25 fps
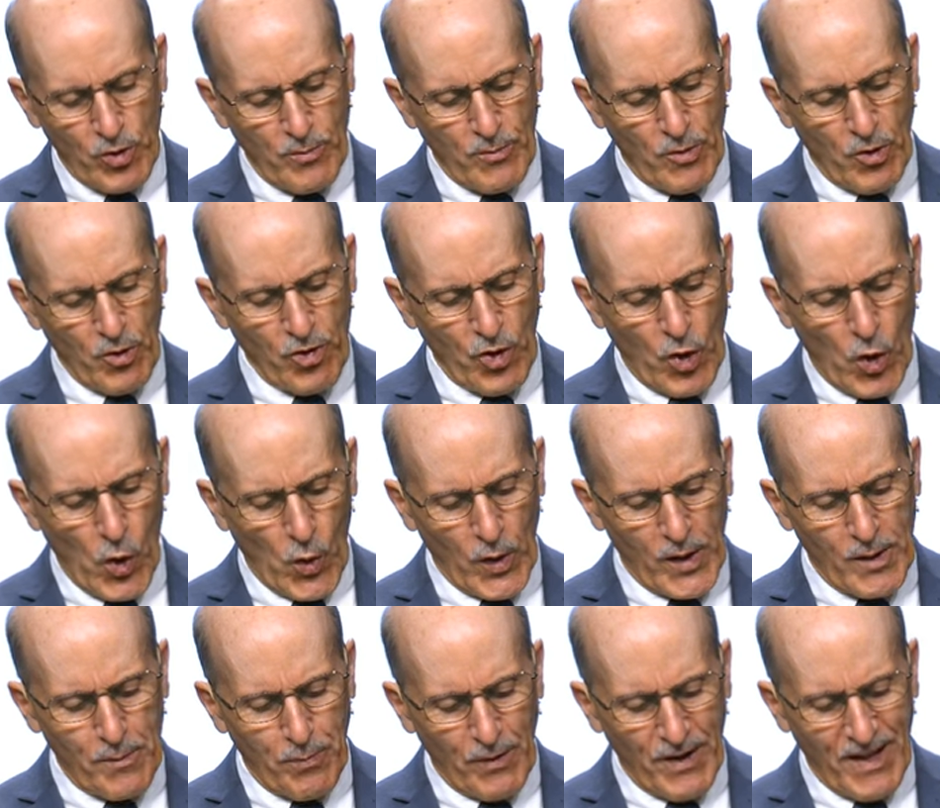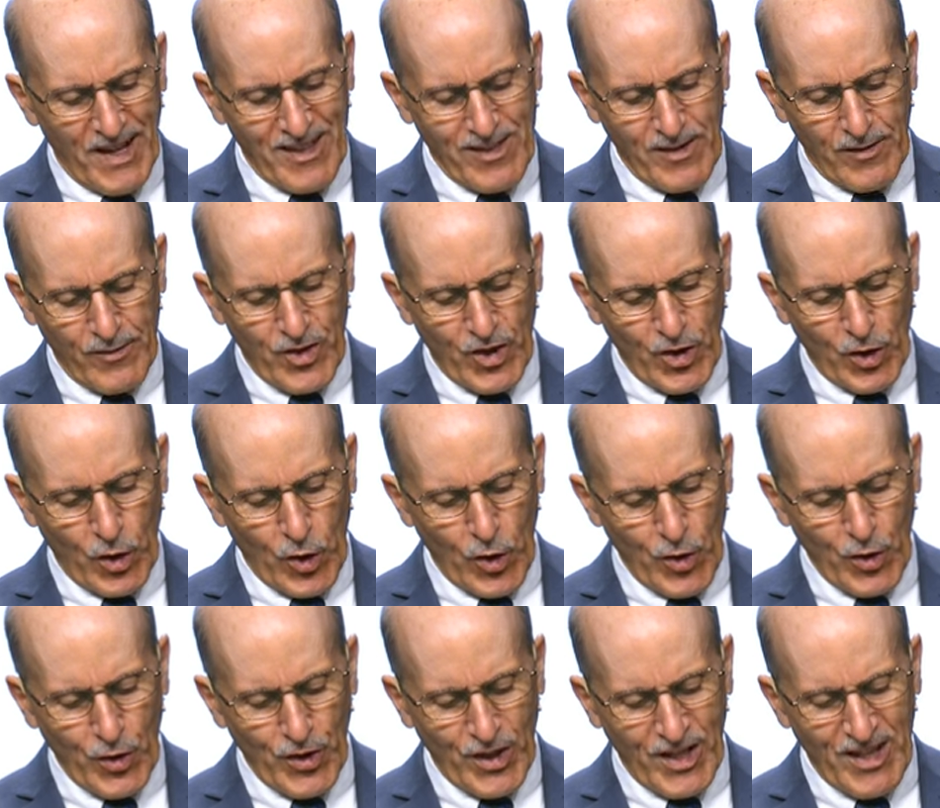most holy place of the
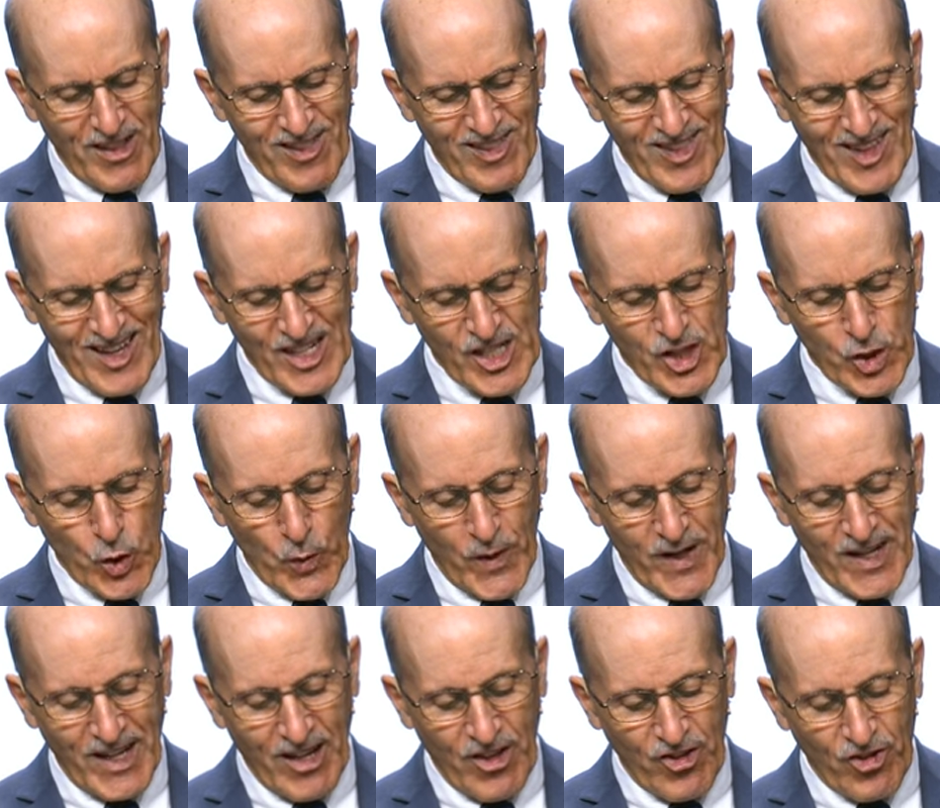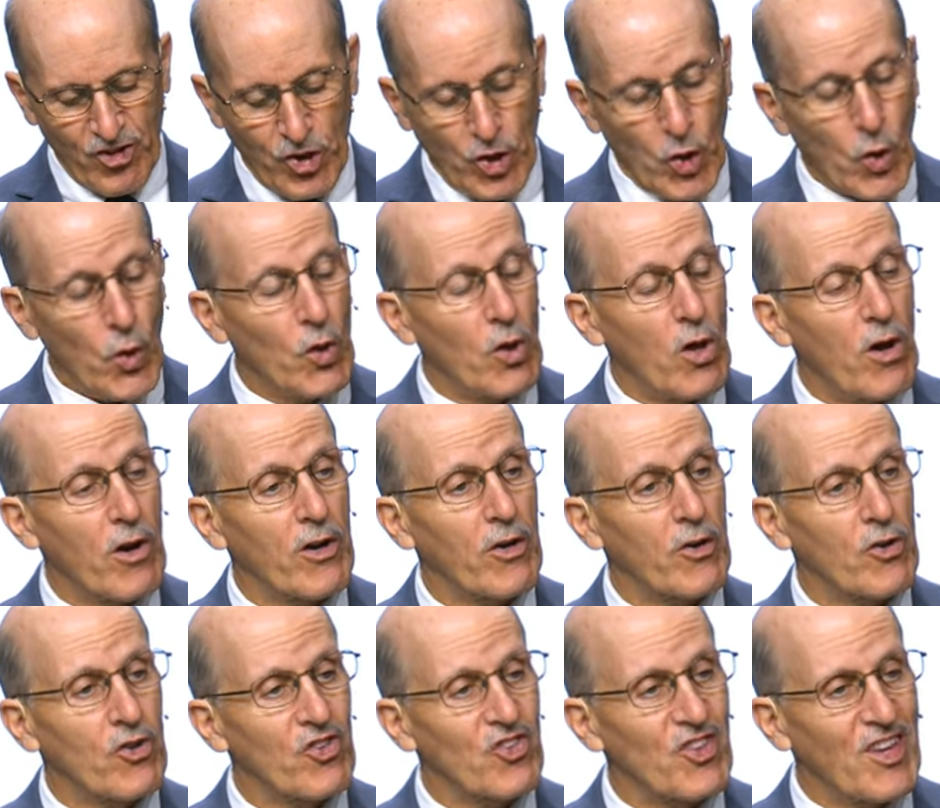earthly sanctuary is no
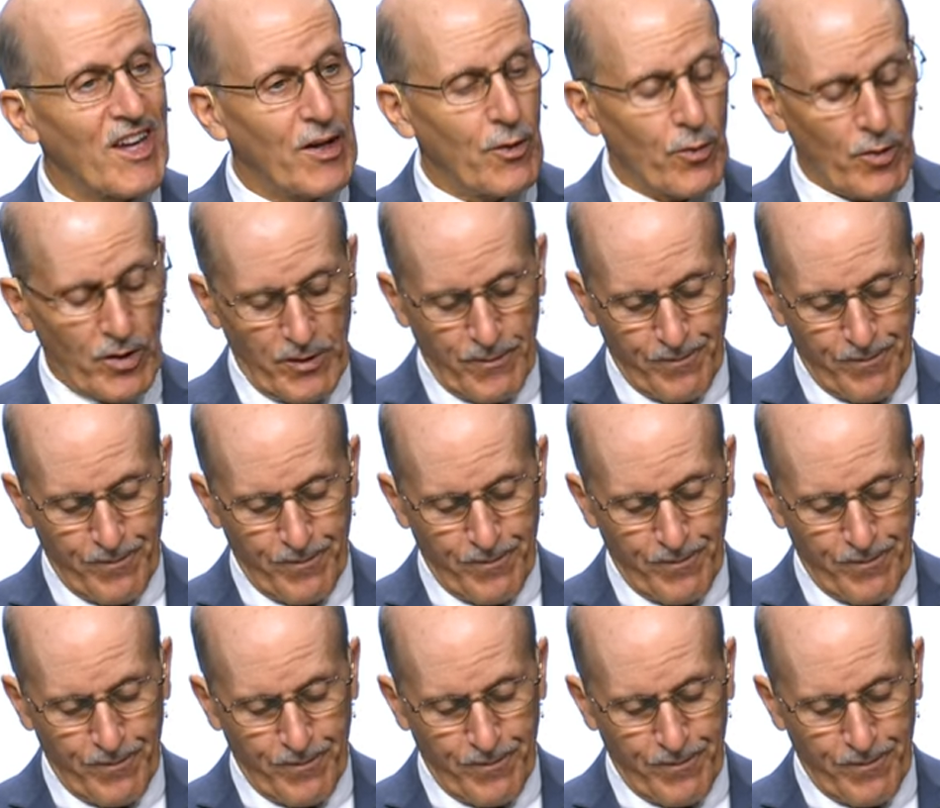longer sacred.